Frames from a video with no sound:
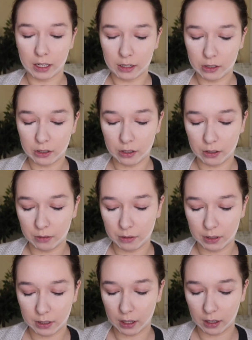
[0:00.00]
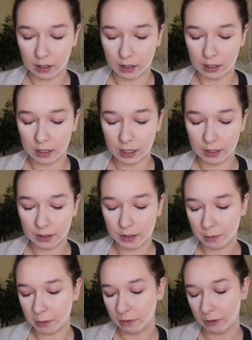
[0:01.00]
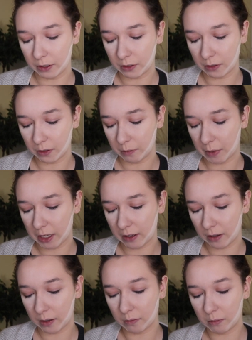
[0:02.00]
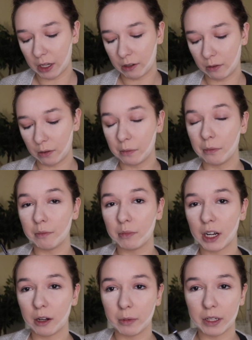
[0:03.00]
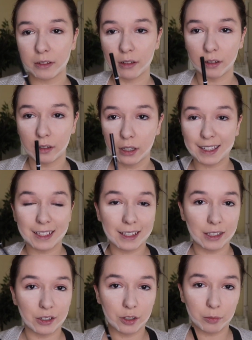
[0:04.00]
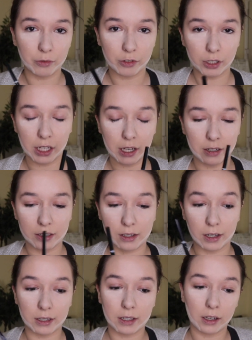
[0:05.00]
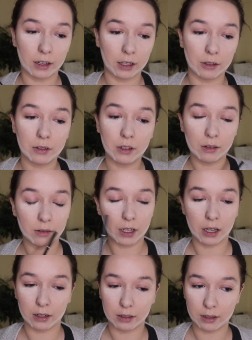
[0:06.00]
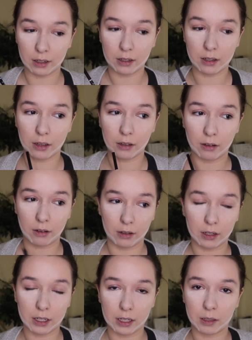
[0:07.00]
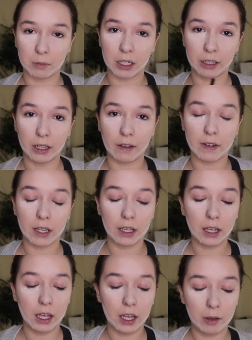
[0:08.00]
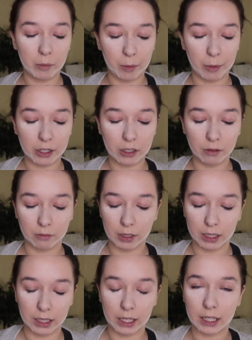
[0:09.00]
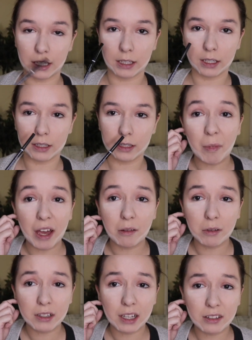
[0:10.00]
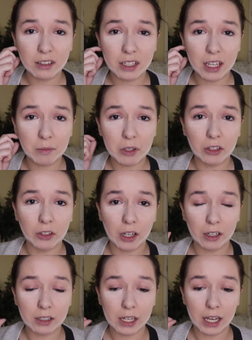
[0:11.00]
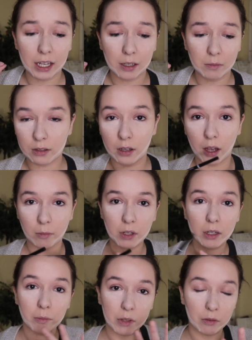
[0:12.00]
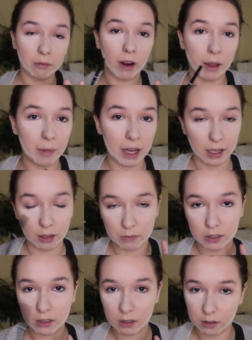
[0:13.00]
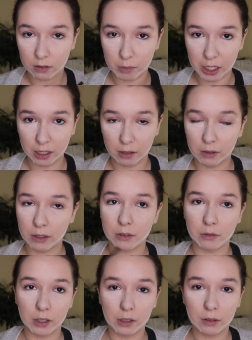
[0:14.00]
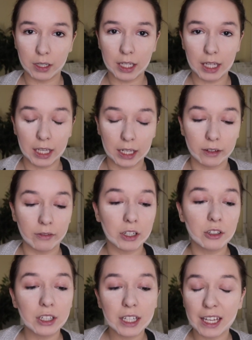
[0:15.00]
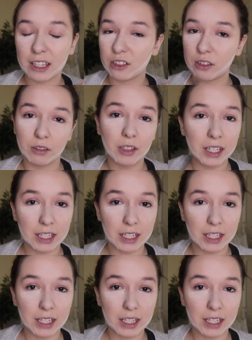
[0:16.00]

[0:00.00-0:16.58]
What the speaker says: I just use the NYX Professional Makeup Micro Brow Pencil. This is a dupe for the Anastasia, and I used to use Anastasia all the time and I loved it, but I'm actually really liking this. My eyebrows actually take me a long time, so I'm gonna be right back. I'm just gonna do my eyebrows really quick, and eventually I can show you